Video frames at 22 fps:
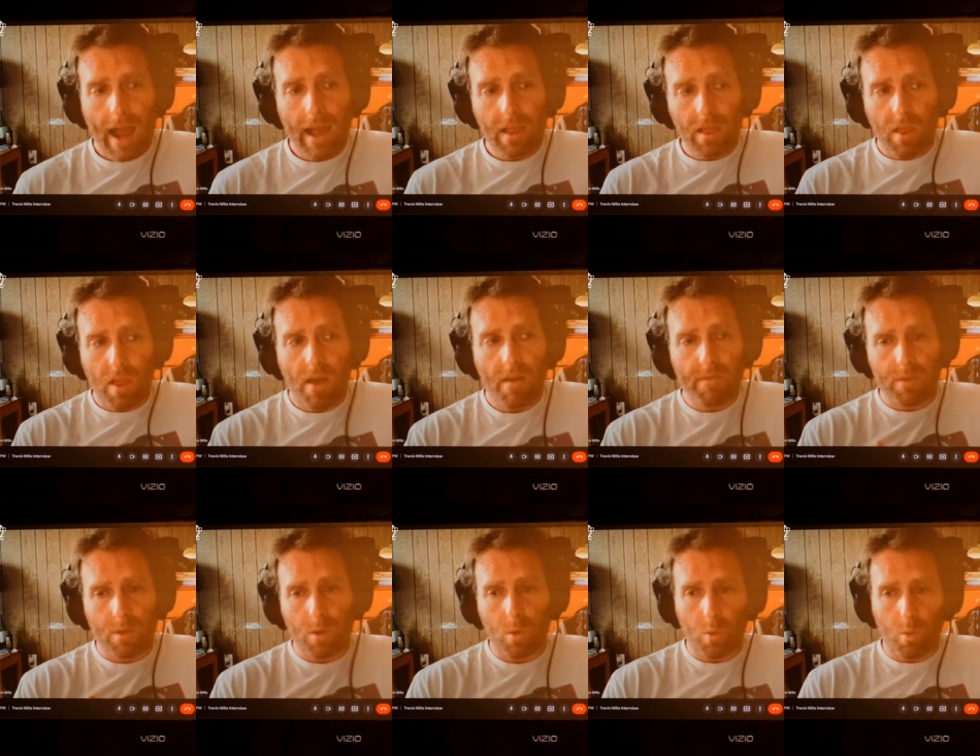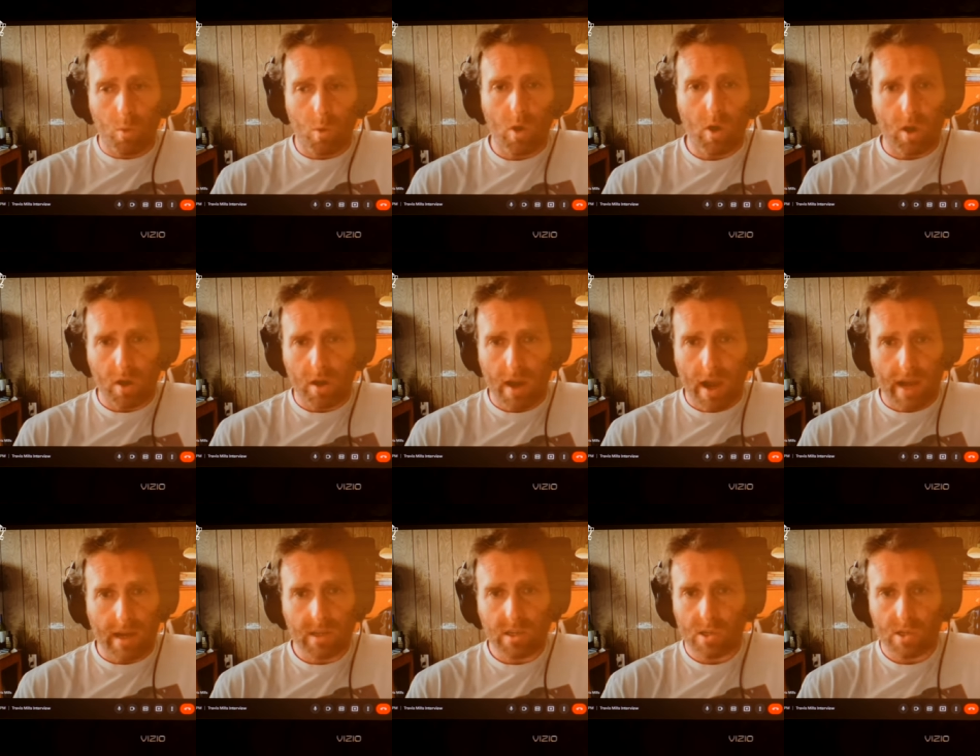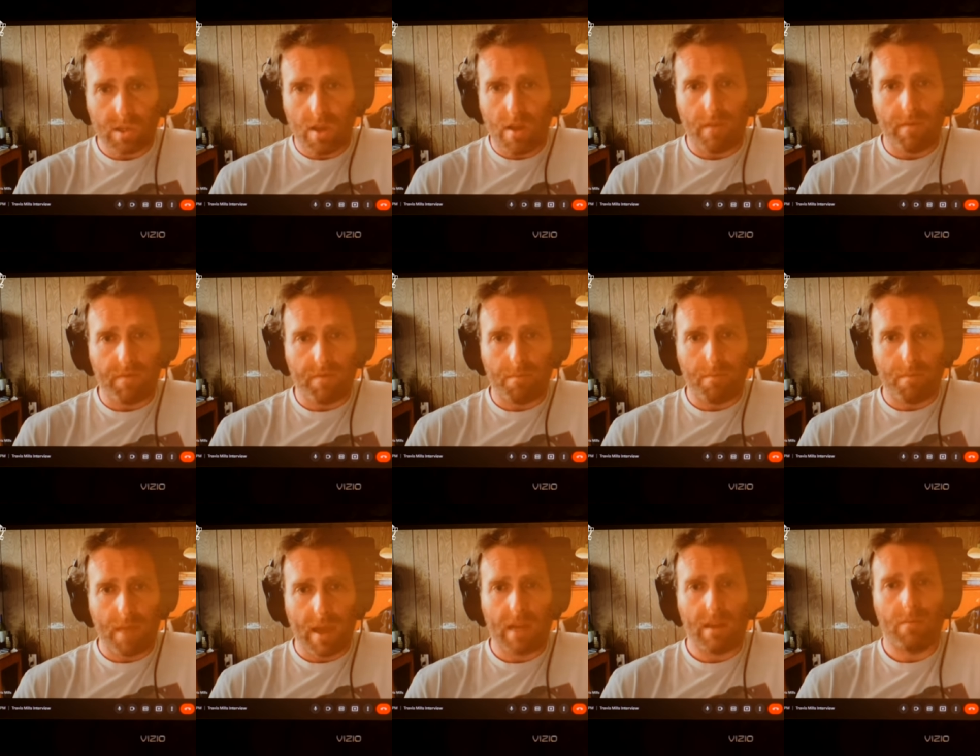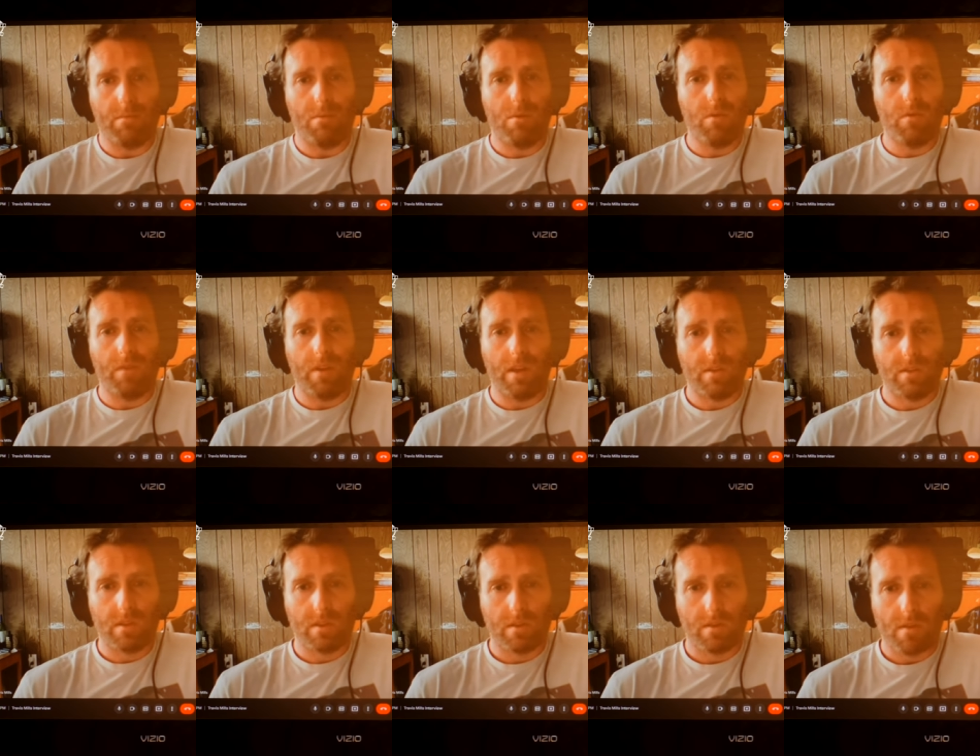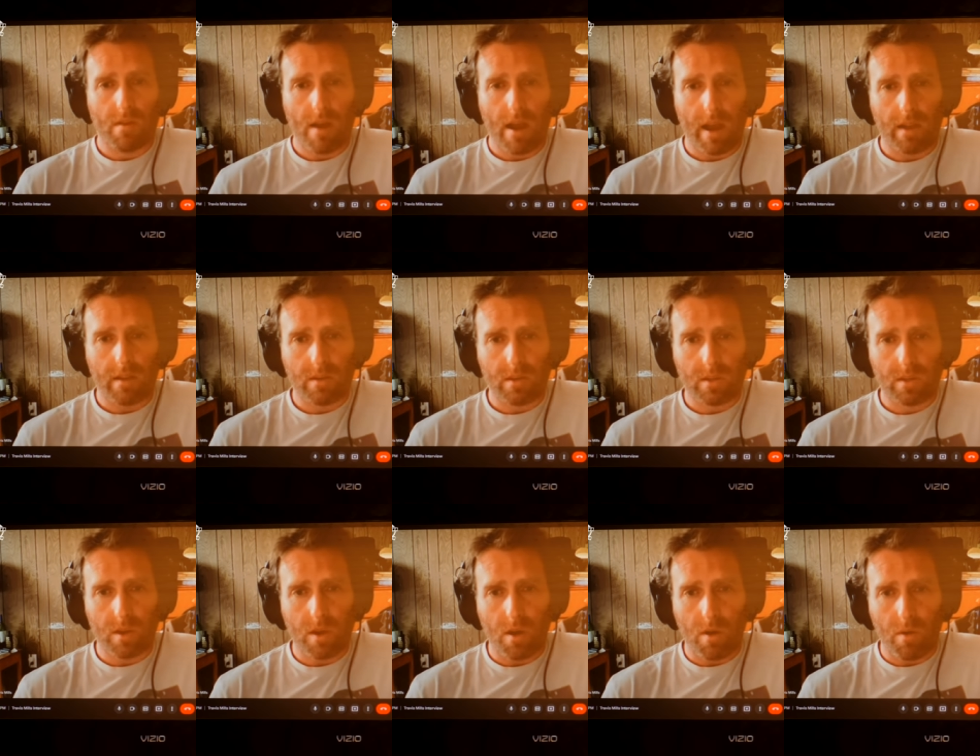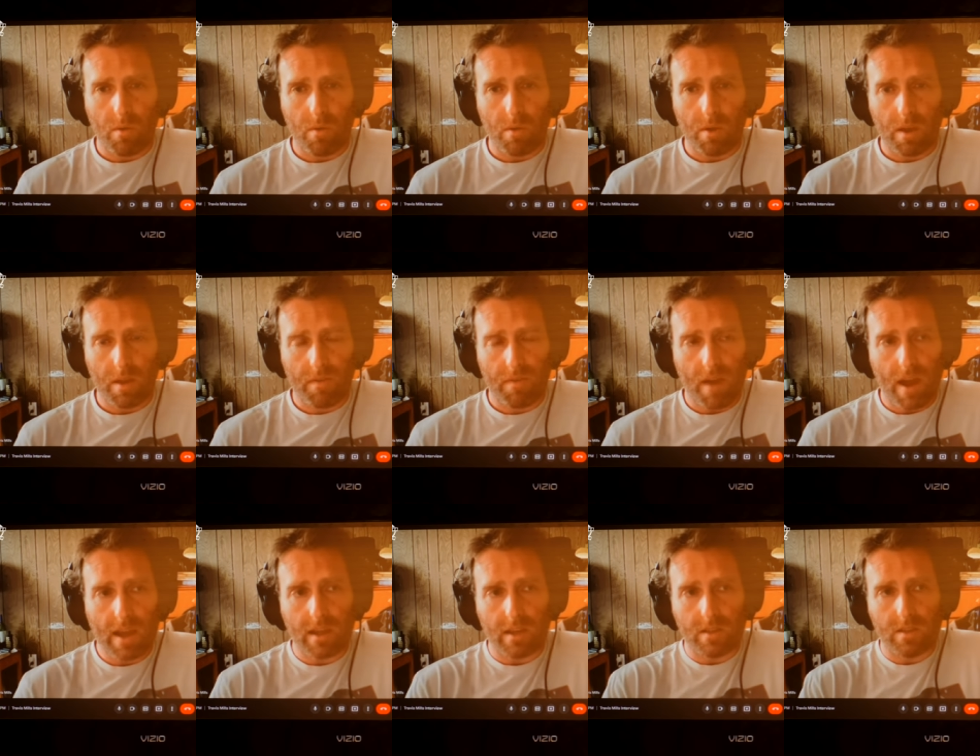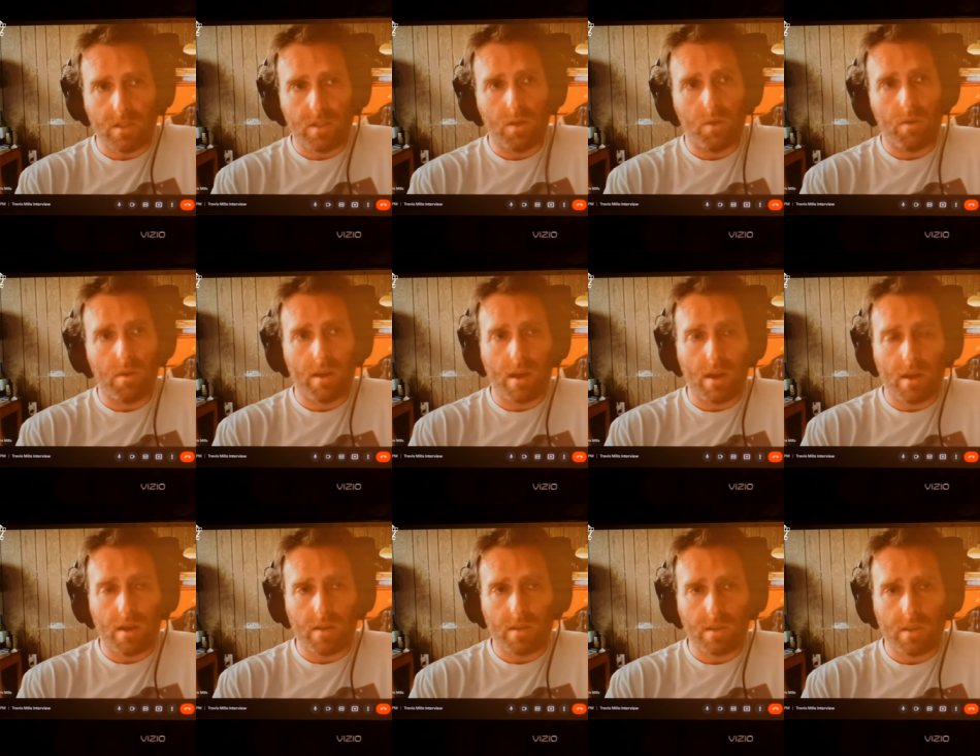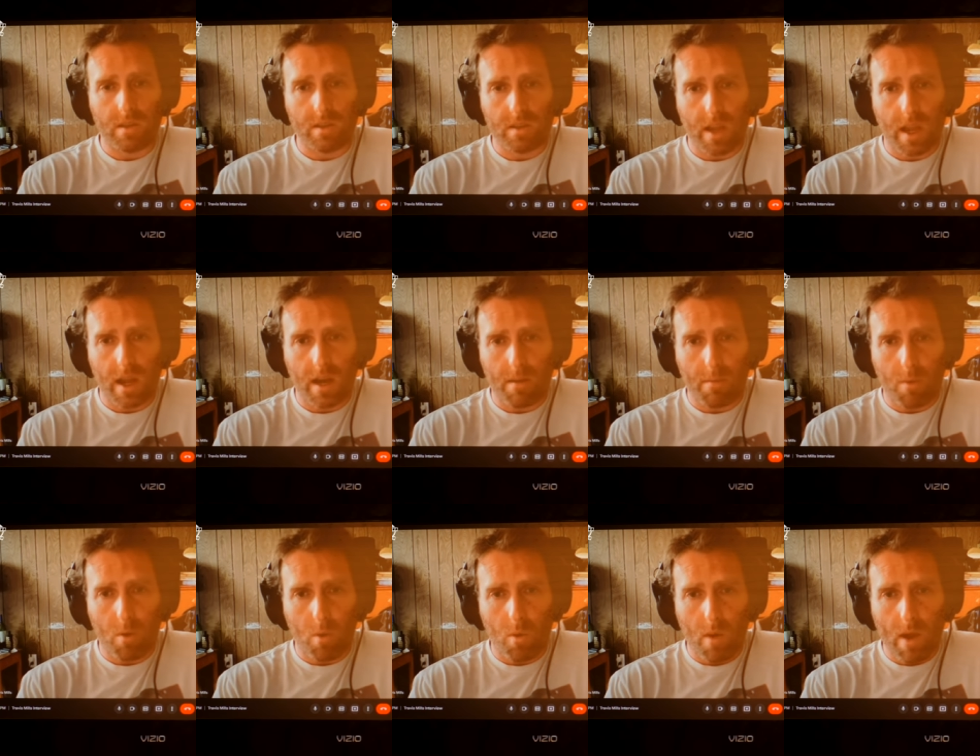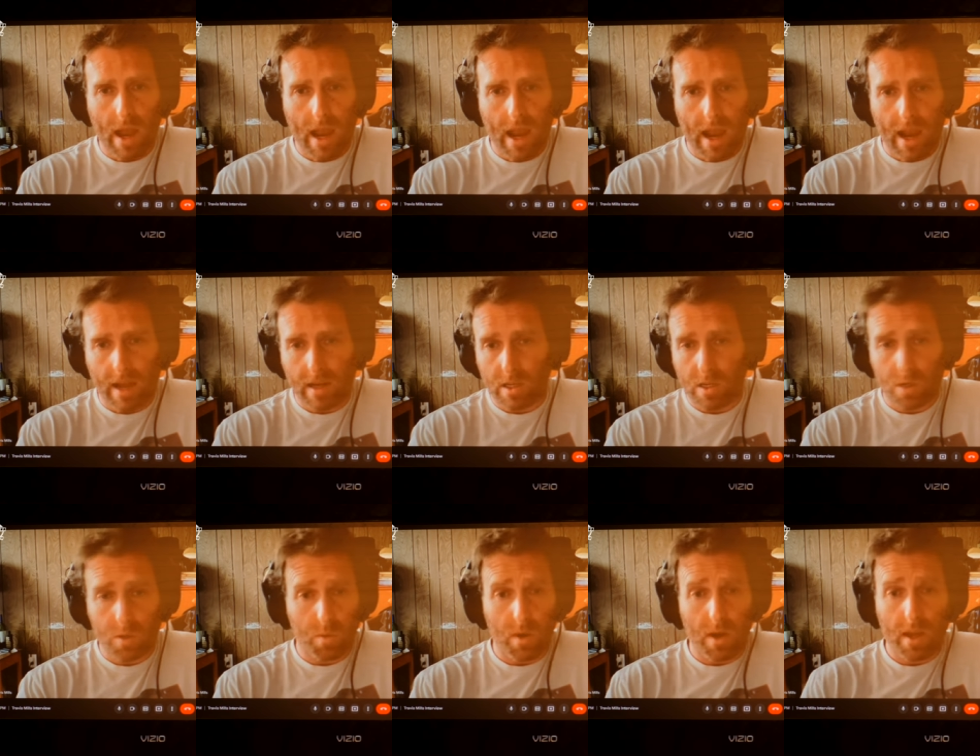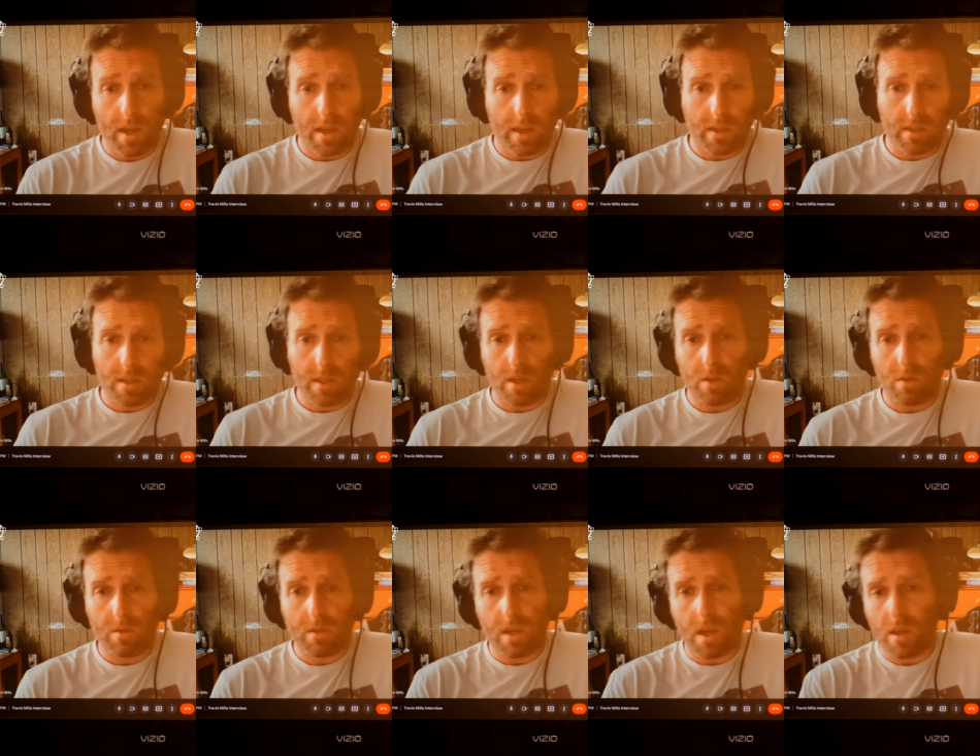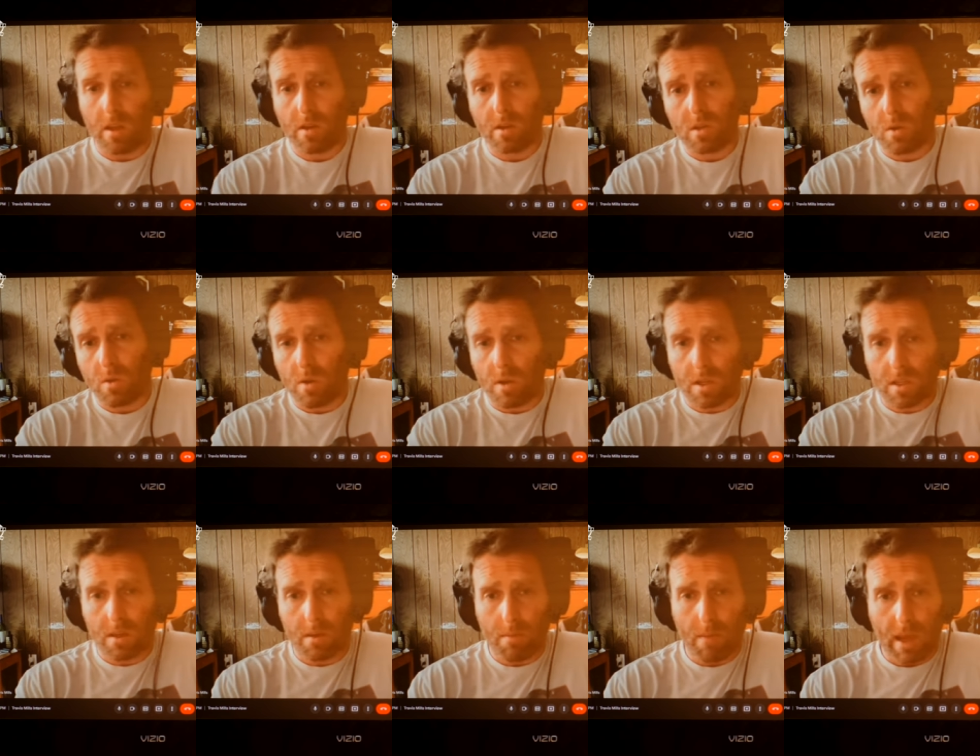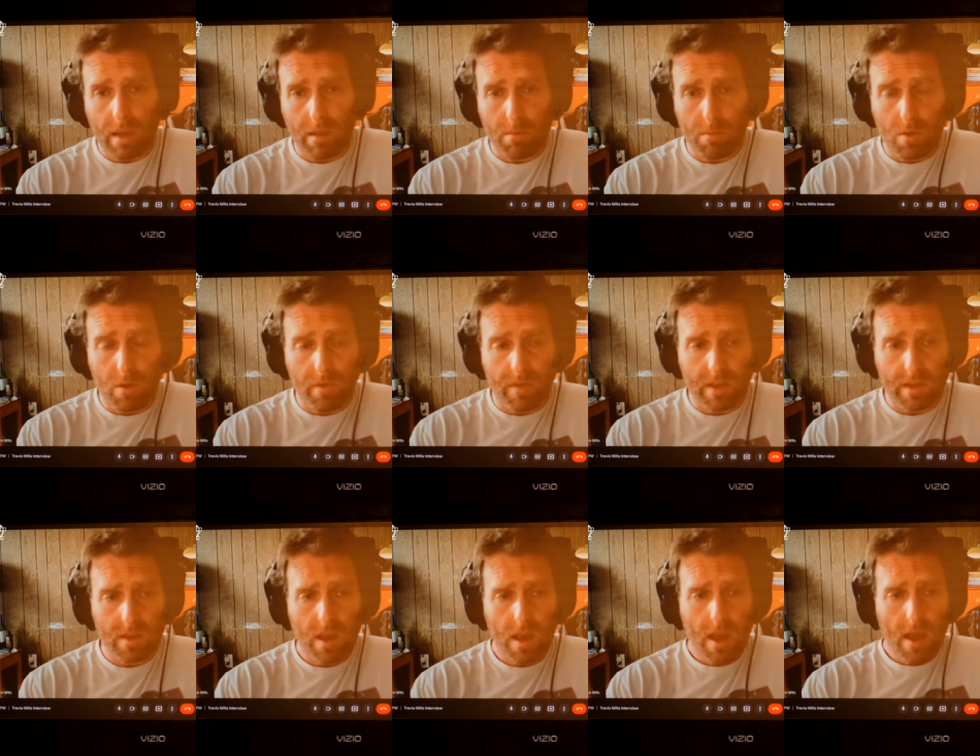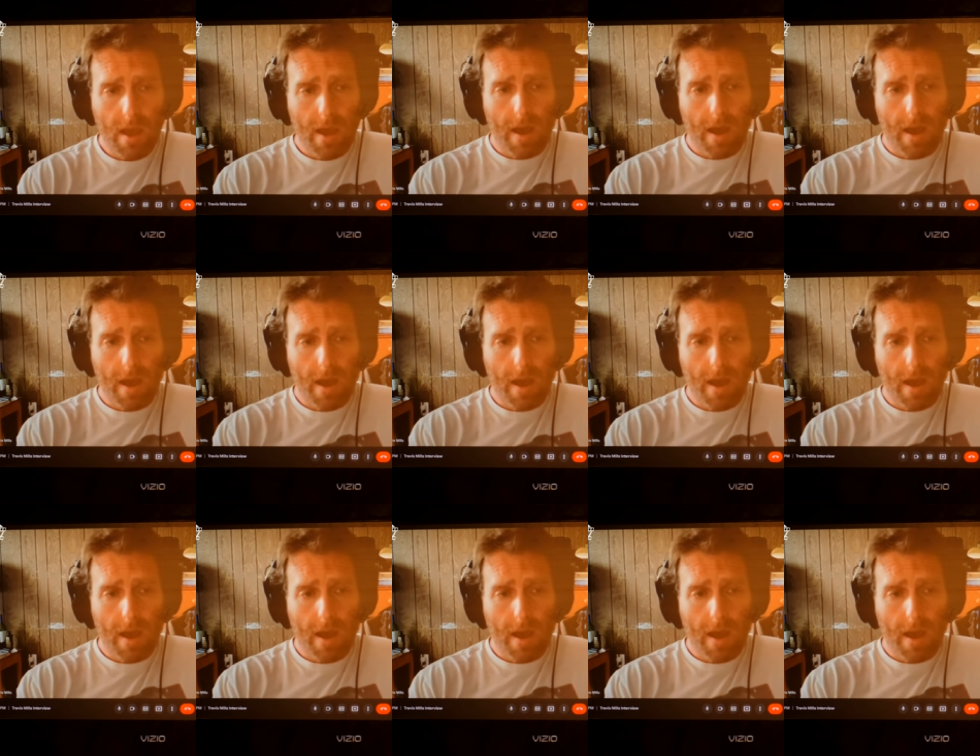I love the work. I just love making movies, right? So if I can do it in a sustainable way, I just want to continue telling stories and making movies.